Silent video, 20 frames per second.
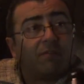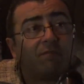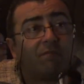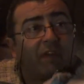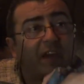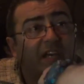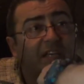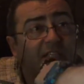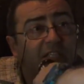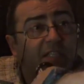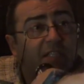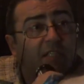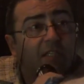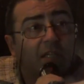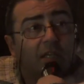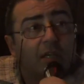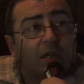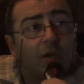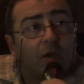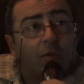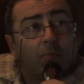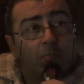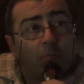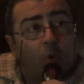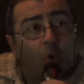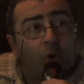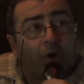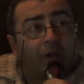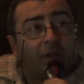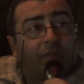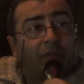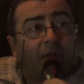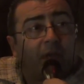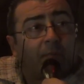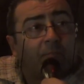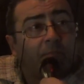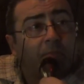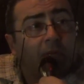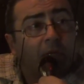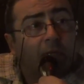invest more in
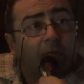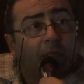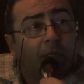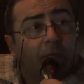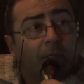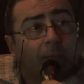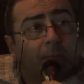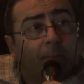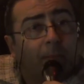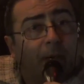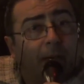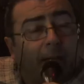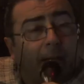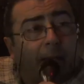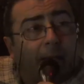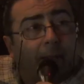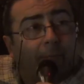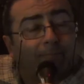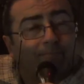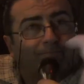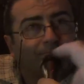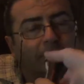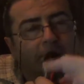them but um,